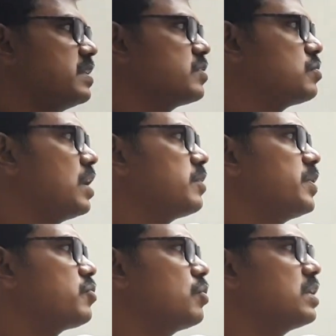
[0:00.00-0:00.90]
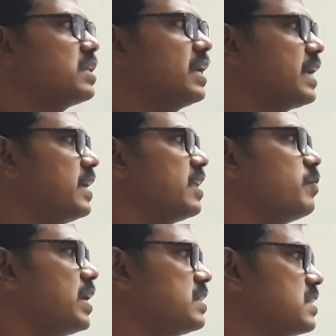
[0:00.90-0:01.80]
This not be shown in the current year
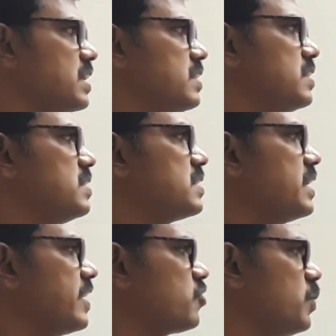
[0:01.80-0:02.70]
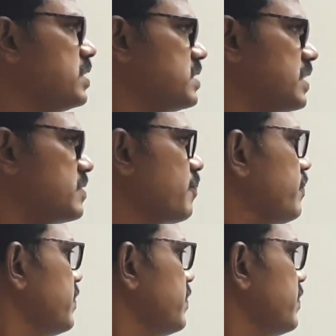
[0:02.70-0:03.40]
balance sheet. These are expenses.